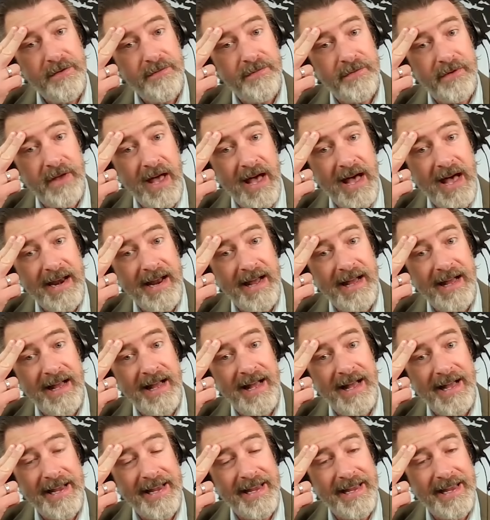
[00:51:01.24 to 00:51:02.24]
you've got a
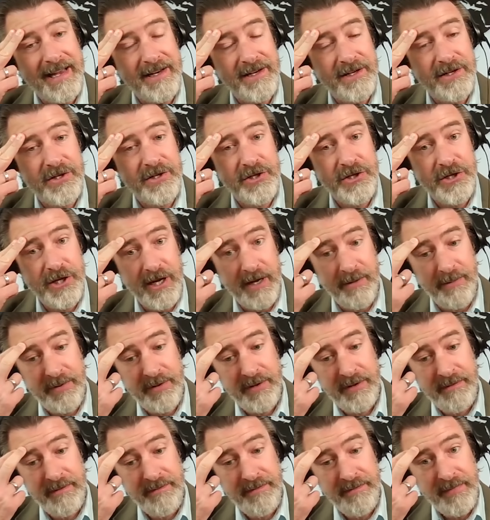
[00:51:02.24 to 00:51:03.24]
high-end chip,
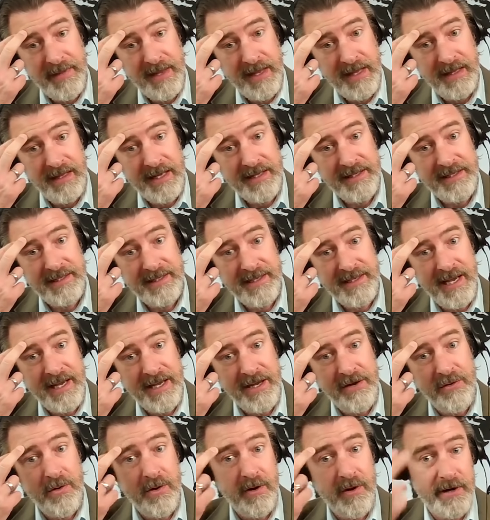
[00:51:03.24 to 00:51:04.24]
let's say
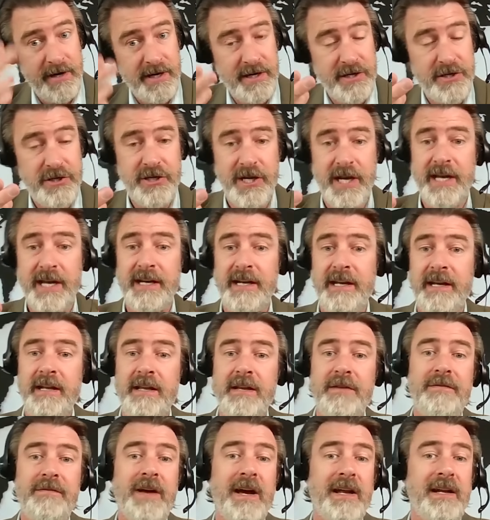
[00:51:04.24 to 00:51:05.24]
you are in China and
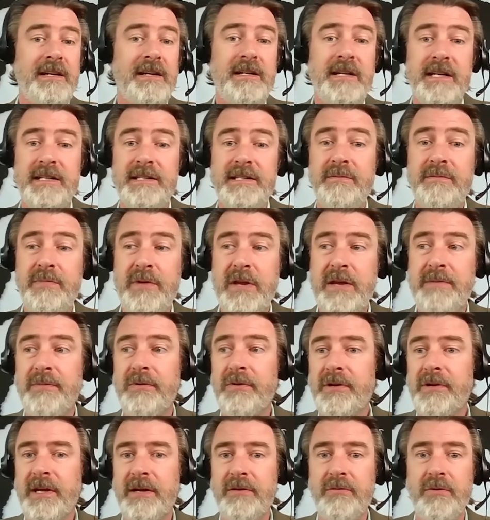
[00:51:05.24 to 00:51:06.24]
you've got a dozen
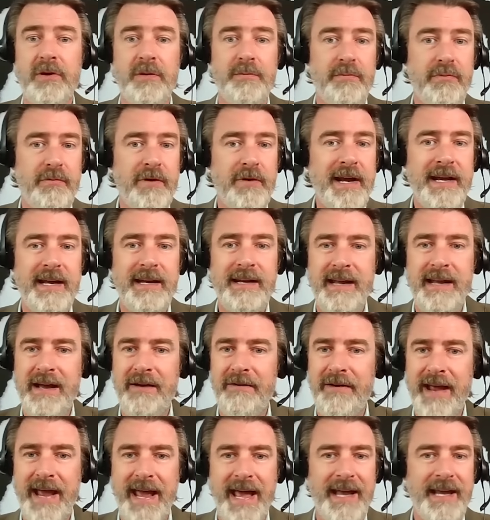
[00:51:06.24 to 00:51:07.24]
people who can break it
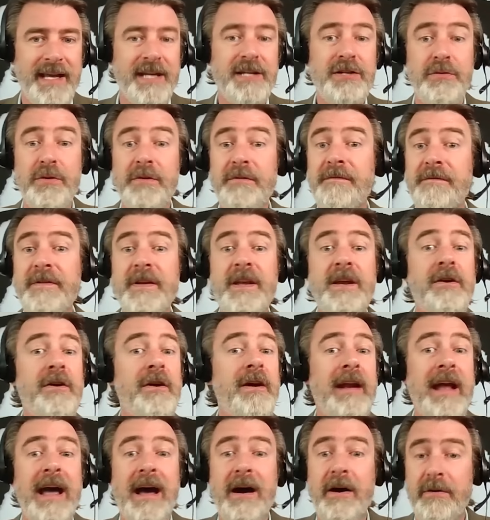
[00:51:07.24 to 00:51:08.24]
down, hack into it, figure
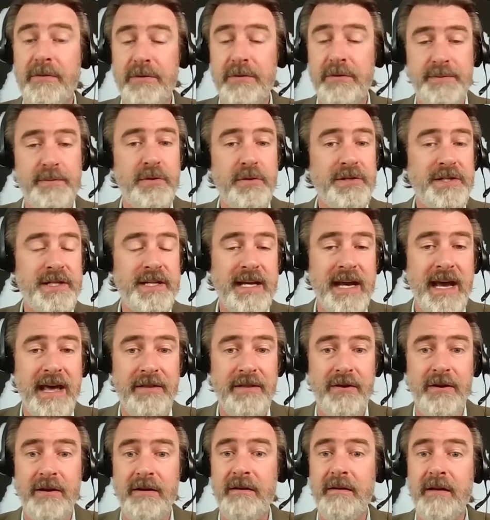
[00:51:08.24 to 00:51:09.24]
out how it was put
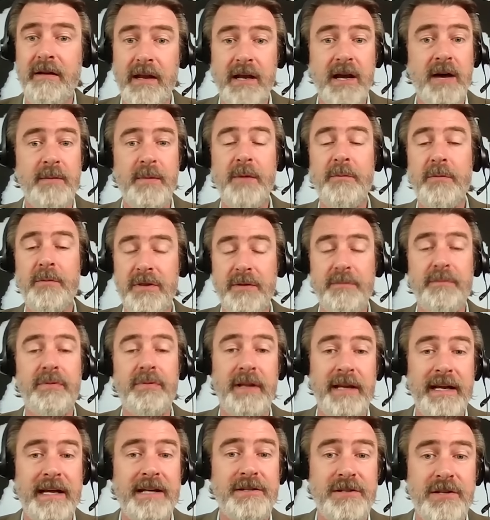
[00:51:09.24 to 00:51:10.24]
together and come up with the
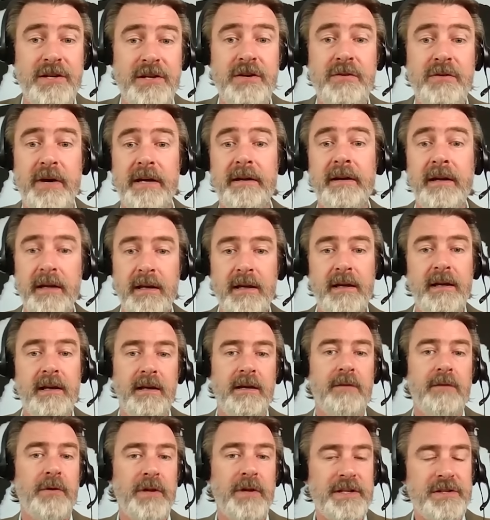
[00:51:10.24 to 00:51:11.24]
plans to do it.
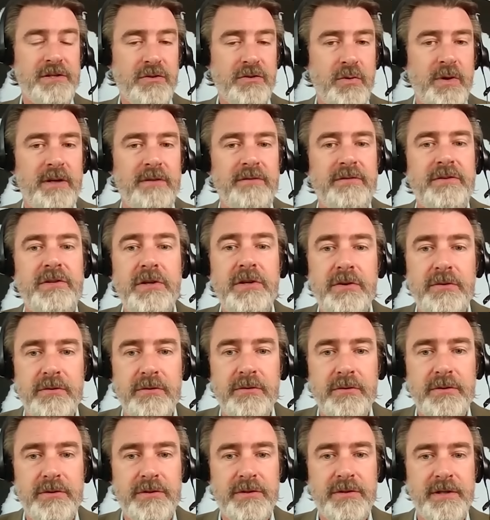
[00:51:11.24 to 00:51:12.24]
Well, that's twelve
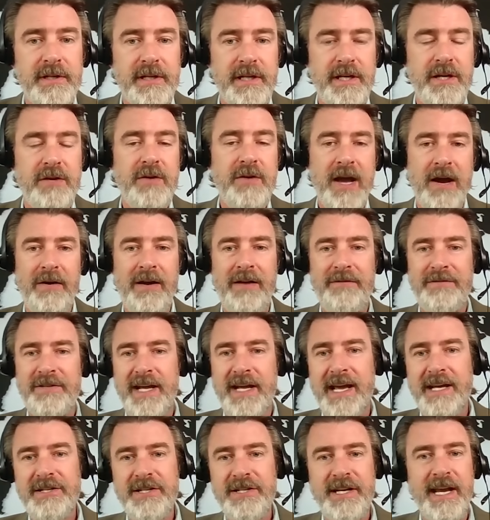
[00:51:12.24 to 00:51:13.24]
dudes. You now have to
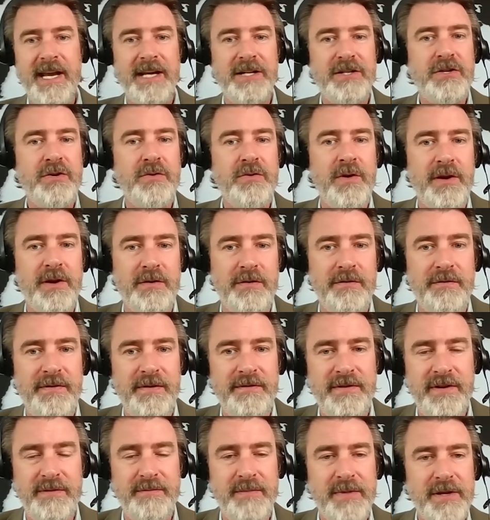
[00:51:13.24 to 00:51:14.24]
educate two hundred
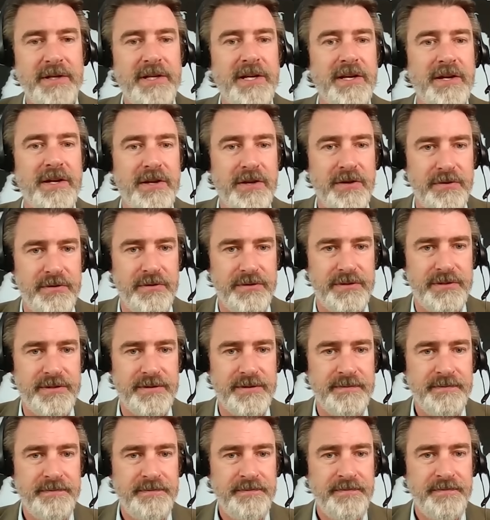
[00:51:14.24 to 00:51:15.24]
fifty million dudes.
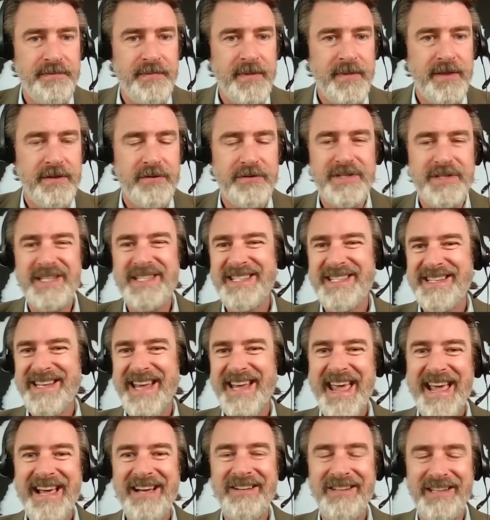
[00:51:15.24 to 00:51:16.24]
There's a
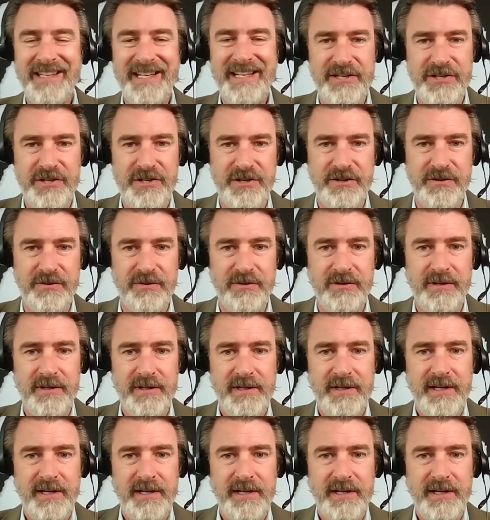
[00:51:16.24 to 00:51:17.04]
scale issue.